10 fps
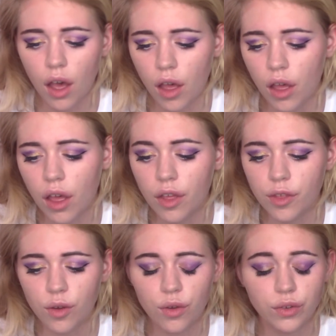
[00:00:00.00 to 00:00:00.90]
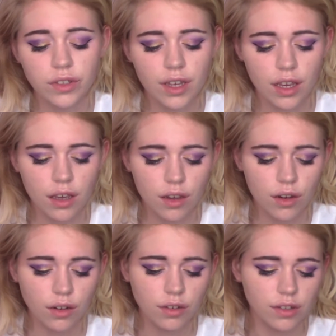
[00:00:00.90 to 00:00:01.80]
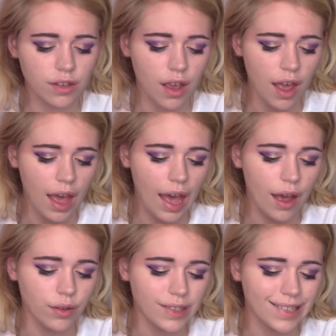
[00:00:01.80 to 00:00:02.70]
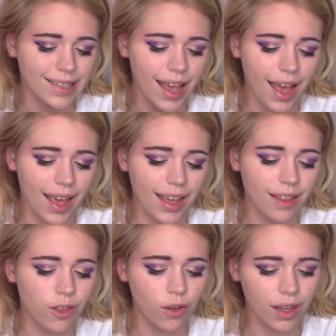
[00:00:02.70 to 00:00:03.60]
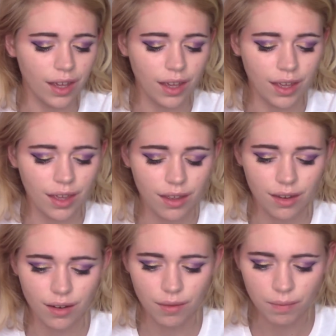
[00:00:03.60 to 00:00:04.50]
all those years outside looking in.